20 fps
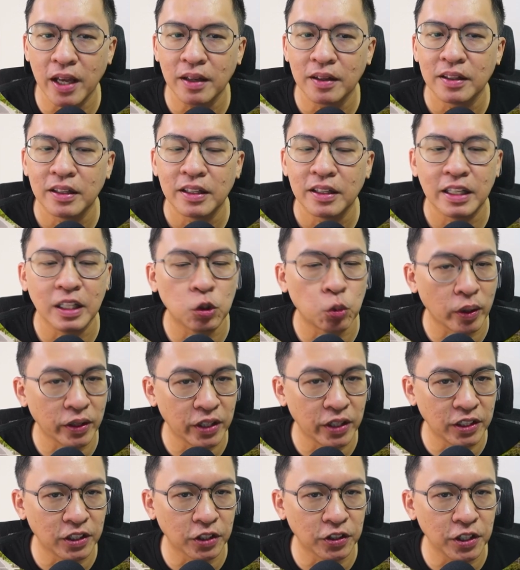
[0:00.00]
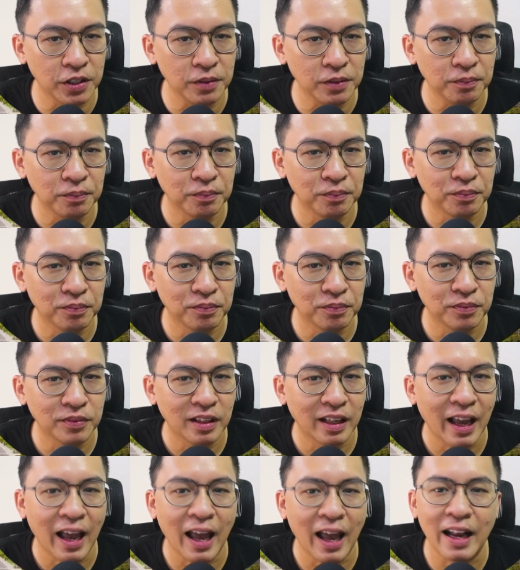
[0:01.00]
in 2013
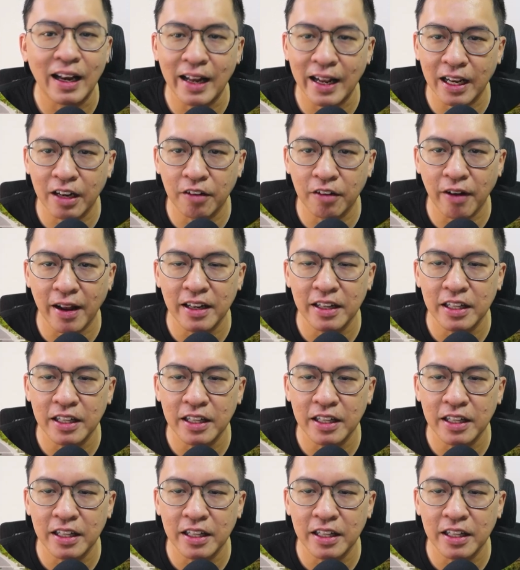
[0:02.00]
and Lake Grand in